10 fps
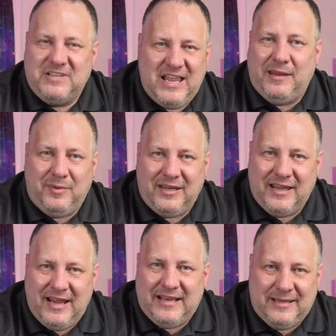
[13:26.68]

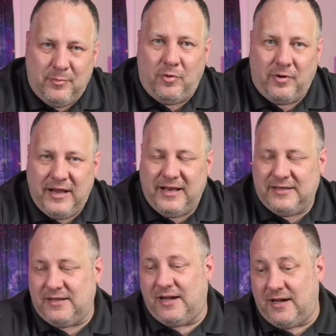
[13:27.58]
gaming anymore.
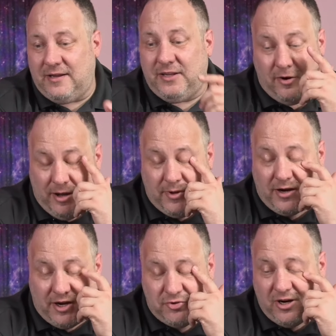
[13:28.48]
And, uh, you know, I'm
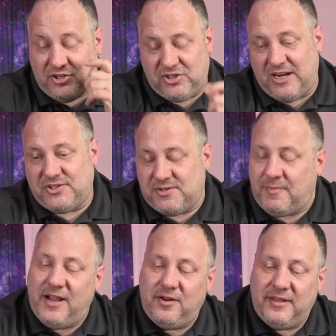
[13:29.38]
not going to try and change his
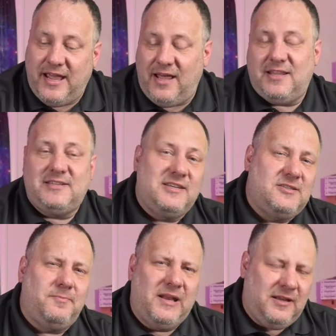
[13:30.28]
mind on that. That's
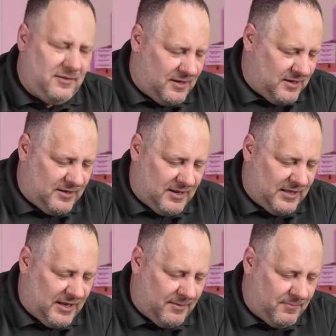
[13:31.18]
his opinion, and,
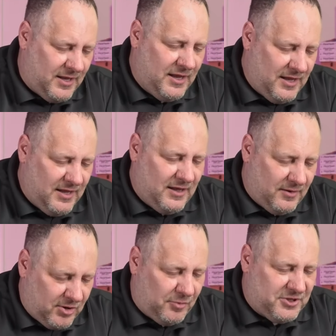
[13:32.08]
and I'm,
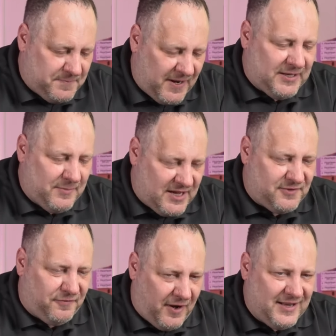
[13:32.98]
I'm going to respect him
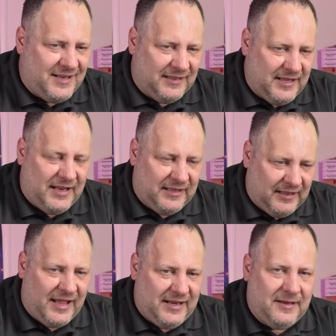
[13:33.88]
as a friend and, and
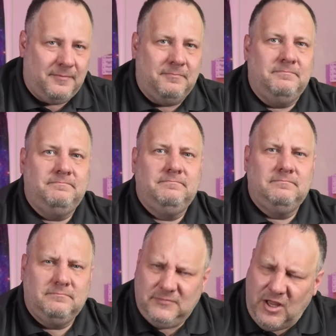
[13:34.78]
let him,
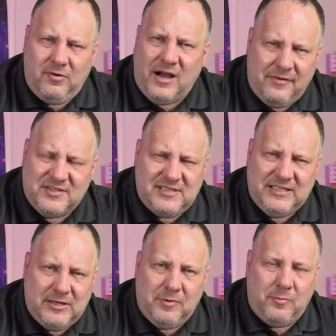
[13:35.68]
you know,
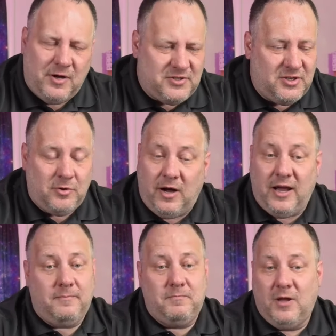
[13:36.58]
obviously do what he wants to do.
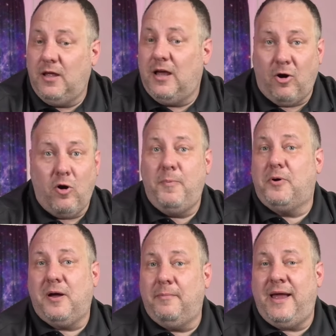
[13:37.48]
I I hope
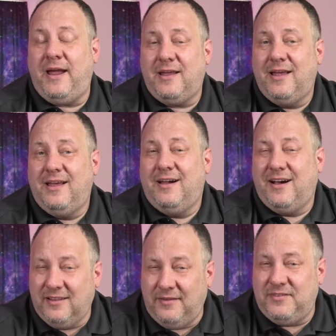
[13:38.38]
he'll come back.
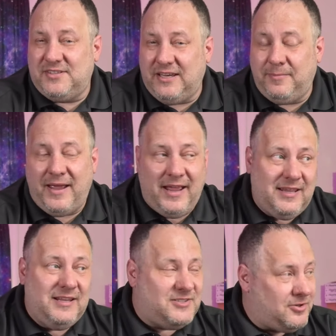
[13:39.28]
I'd love to see him
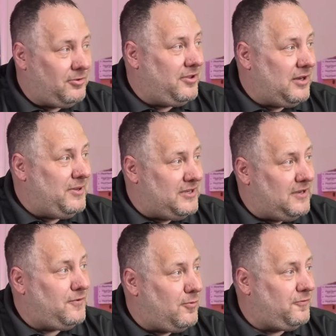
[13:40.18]
back. It's certainly going to be
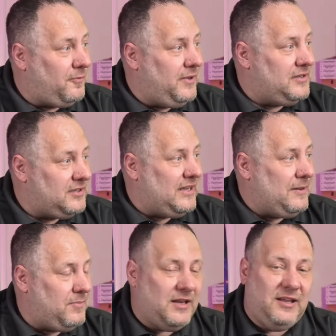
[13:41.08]
difficult for me to
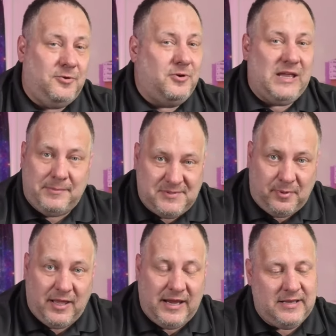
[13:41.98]
keep getting new games
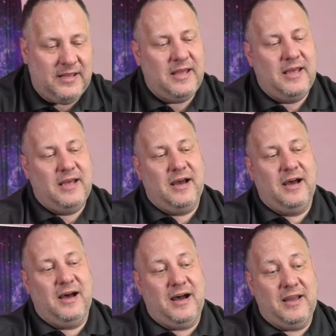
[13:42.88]
played.
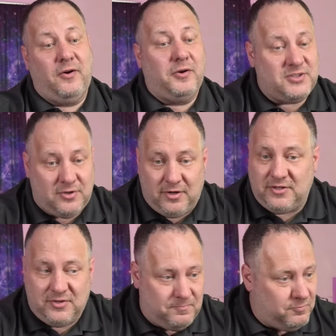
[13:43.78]
Uh, I've already
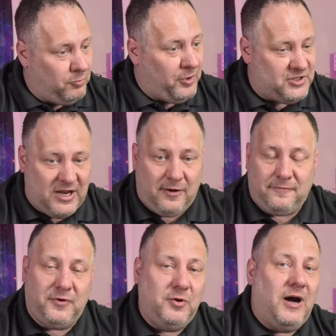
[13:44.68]
started to reach
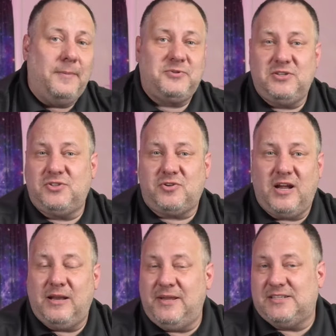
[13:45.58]
out for new options,
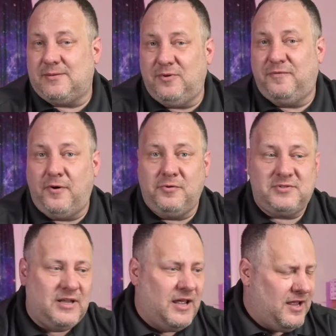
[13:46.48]
trying to meet some new folks,